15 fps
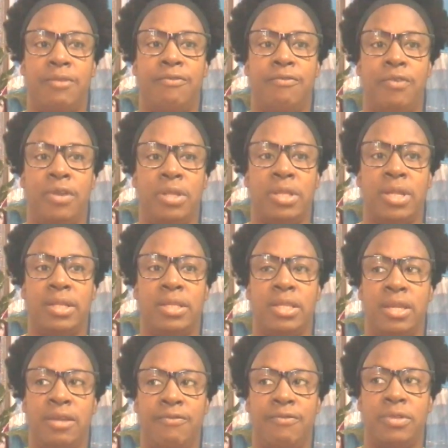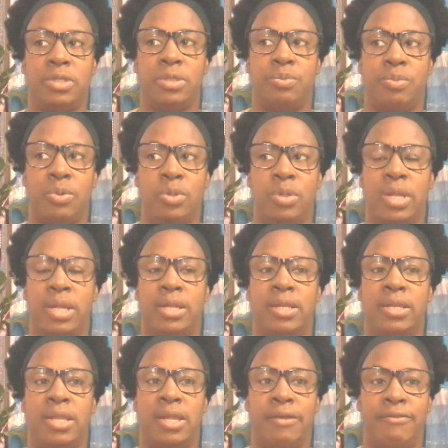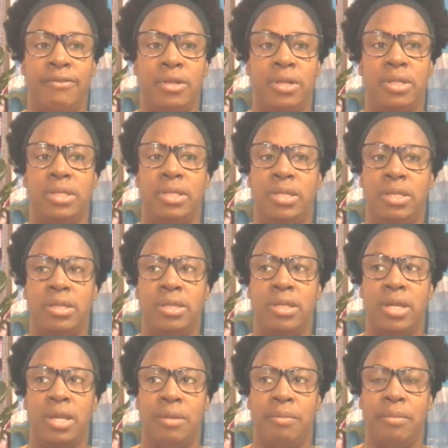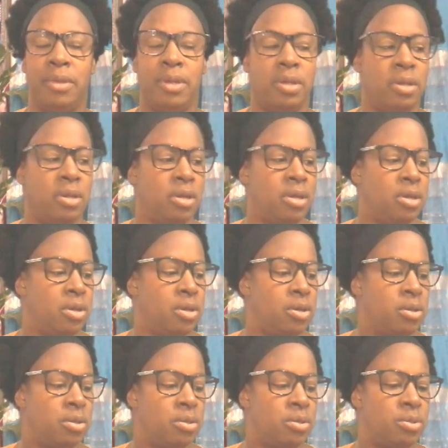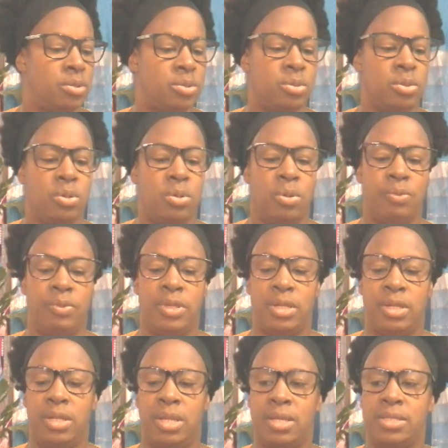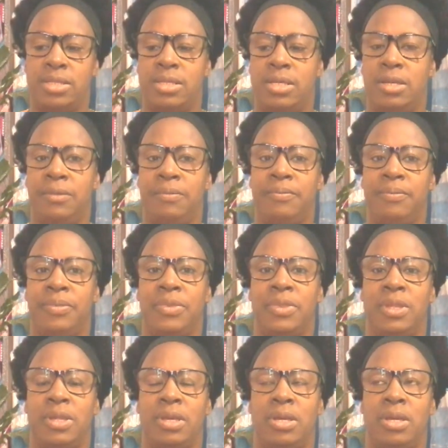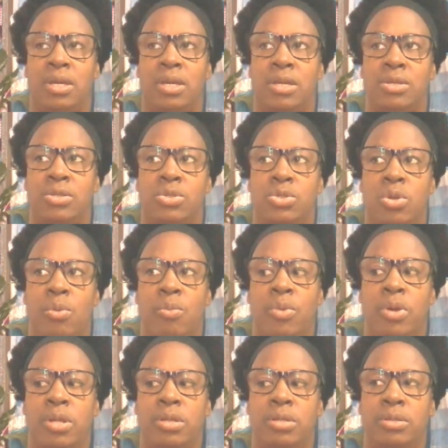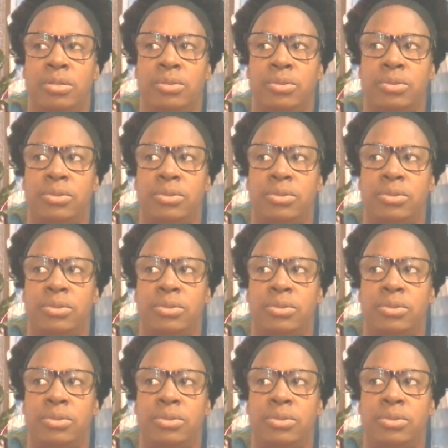thing, that evil spirit, that devil didn't come. So the next day, someone